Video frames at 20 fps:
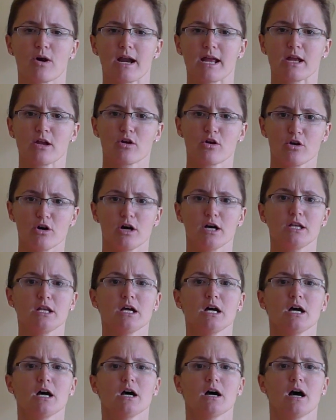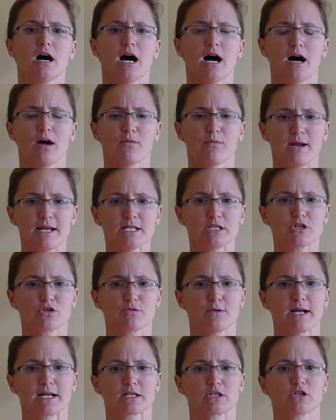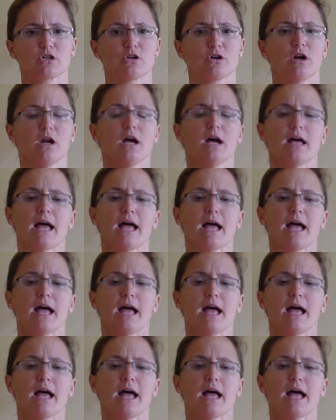a good race director.